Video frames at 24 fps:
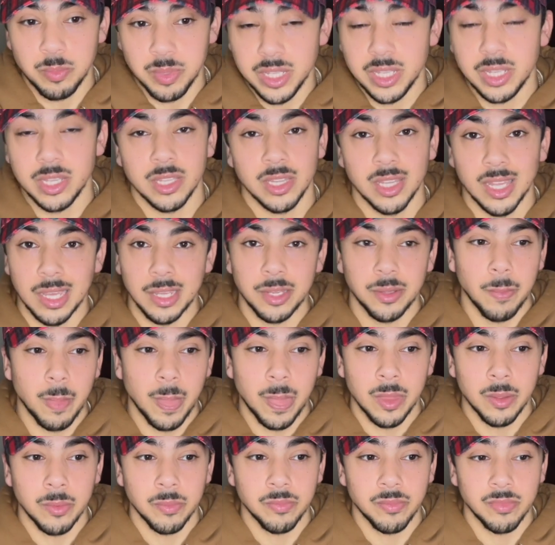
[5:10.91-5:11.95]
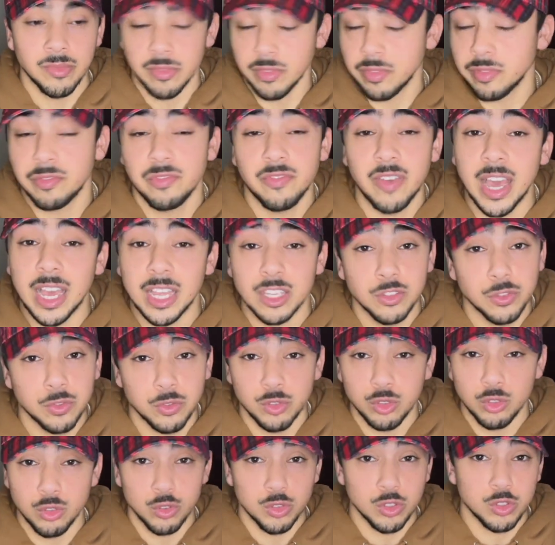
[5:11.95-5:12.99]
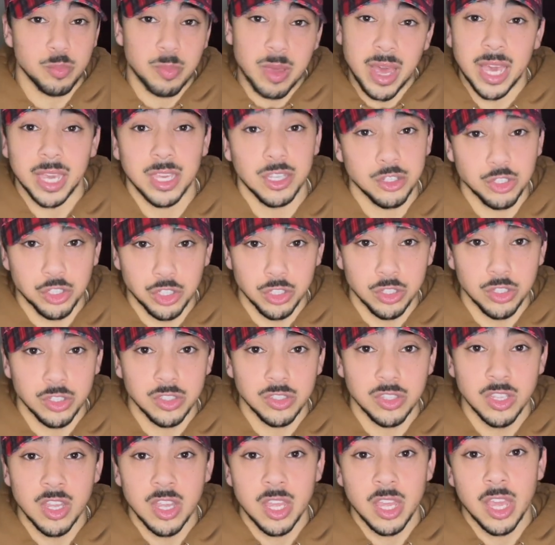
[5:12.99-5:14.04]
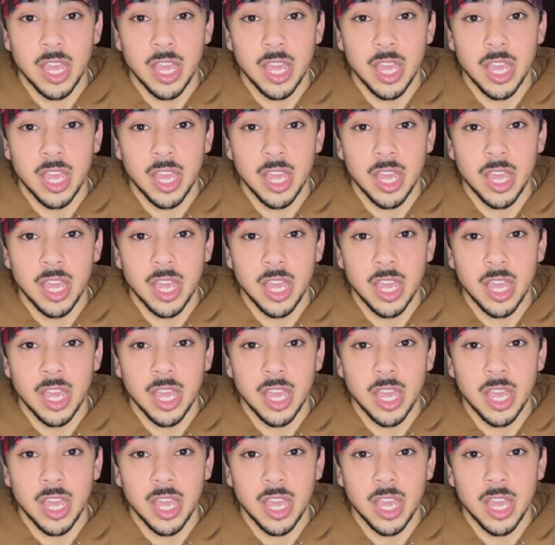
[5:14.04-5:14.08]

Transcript: be in like fast foods, packaged goods.